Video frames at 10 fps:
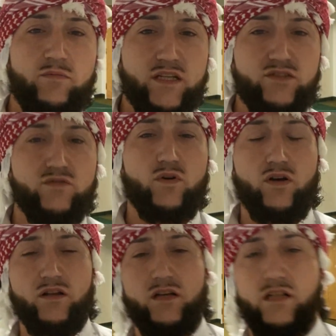that do
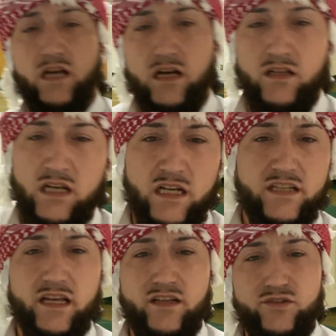all halal,
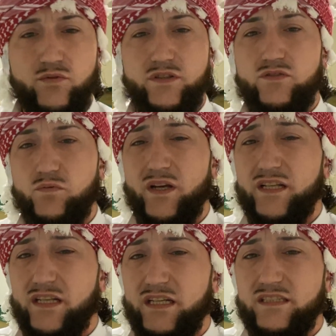that do it the way
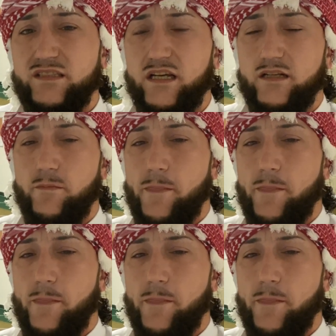that he said?